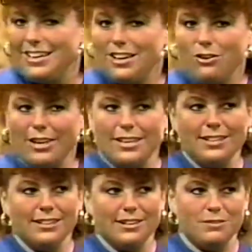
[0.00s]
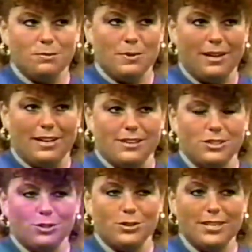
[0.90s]
Okay, he loves money,
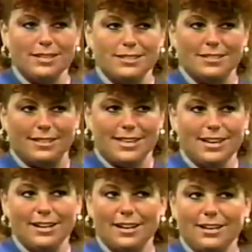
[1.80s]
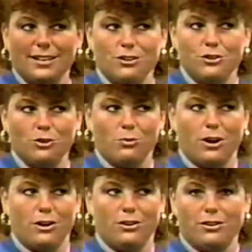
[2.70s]
so he's a canine under the
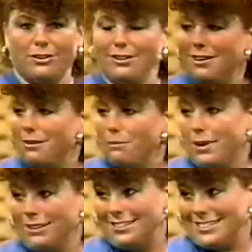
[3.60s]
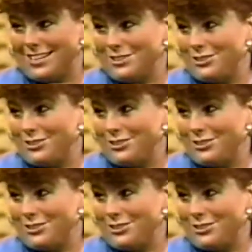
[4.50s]
water metal detector.